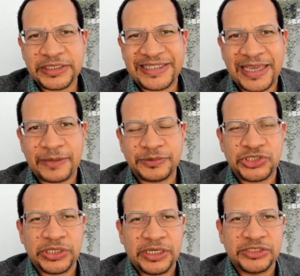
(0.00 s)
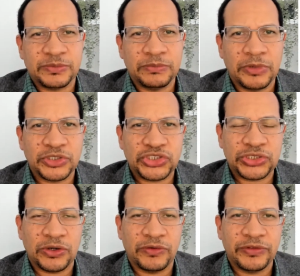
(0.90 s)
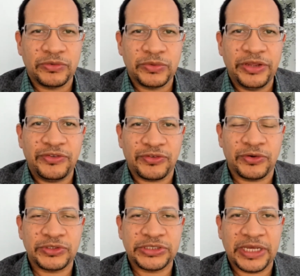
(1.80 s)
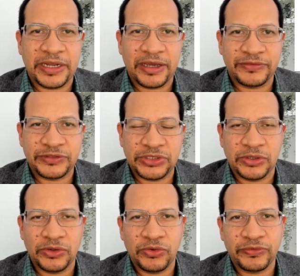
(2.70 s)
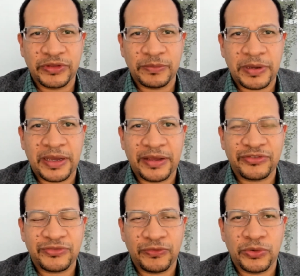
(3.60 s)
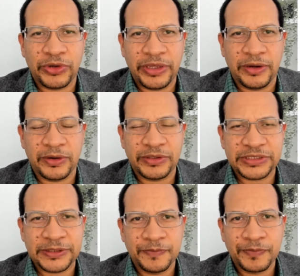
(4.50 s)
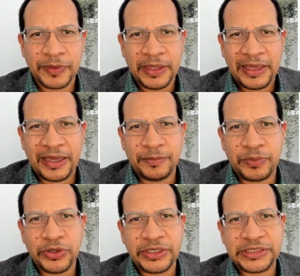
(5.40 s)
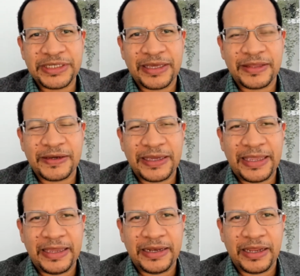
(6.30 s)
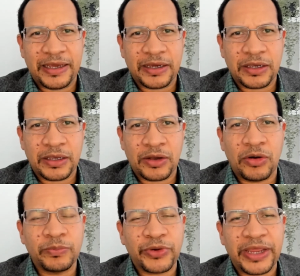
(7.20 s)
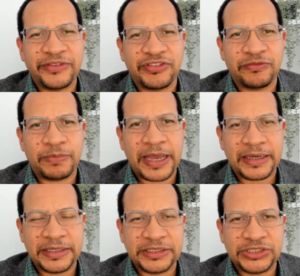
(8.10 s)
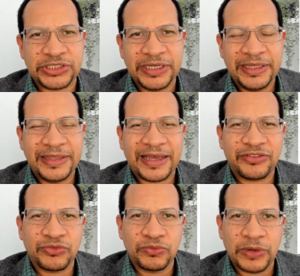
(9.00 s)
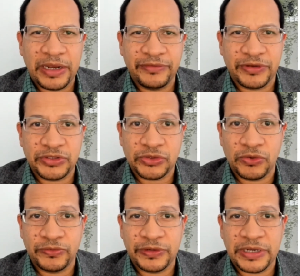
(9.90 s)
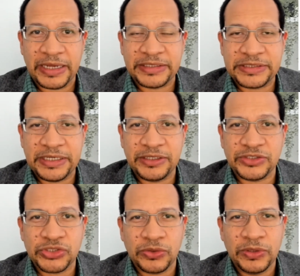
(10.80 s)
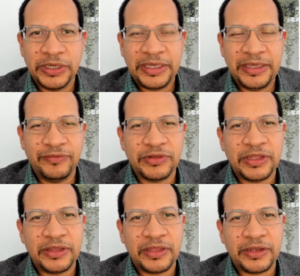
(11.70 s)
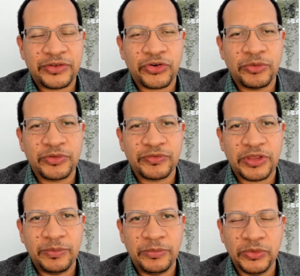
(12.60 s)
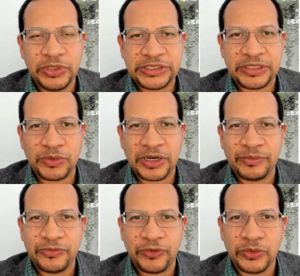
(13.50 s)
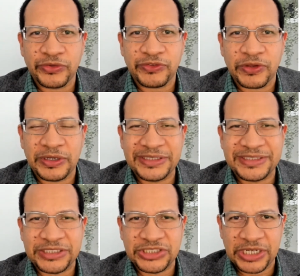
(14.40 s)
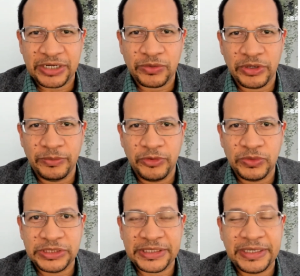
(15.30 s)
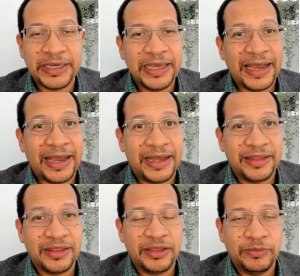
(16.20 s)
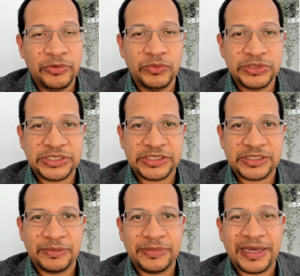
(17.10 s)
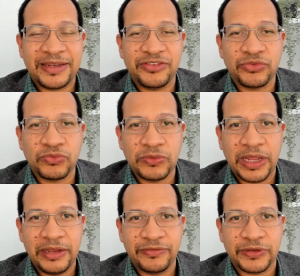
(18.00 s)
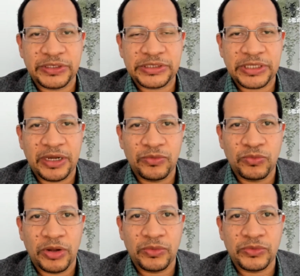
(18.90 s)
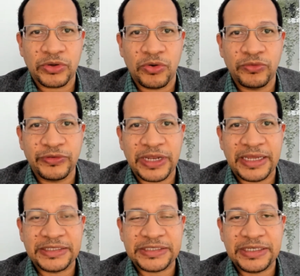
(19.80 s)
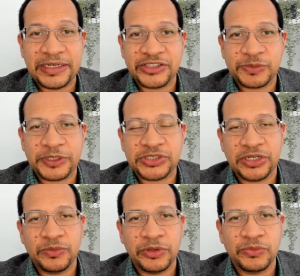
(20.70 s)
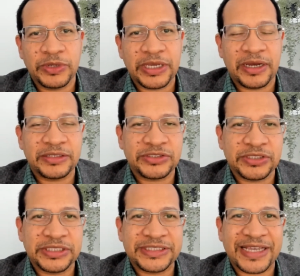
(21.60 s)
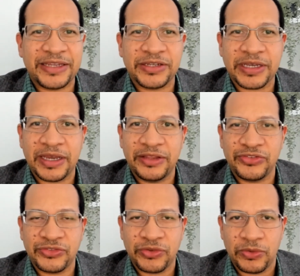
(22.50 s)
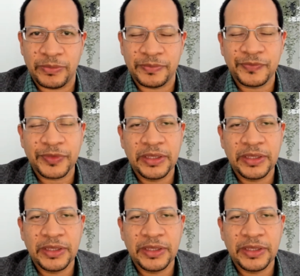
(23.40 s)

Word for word: to capture as much of the research that I've done over the past four years and put it together in a comprehensive package that's relevant to COVID nineteen. So even in, the, in terms of the immunity, what I'm focused on is general immunity and the immune system that is relevant around COVID nineteen, especially with regards to the cytokine storm.